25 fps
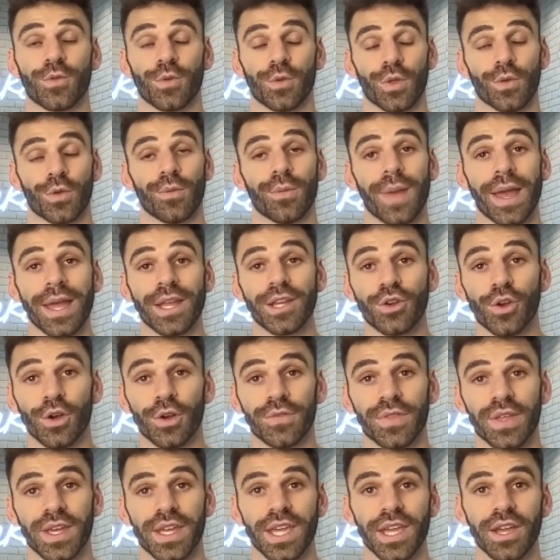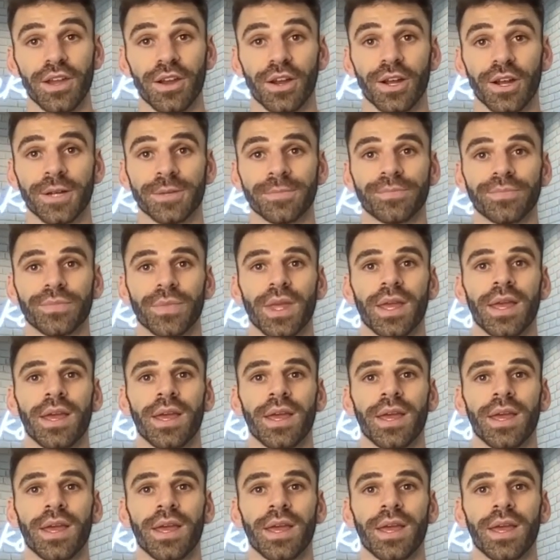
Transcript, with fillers: for the remainder of the year,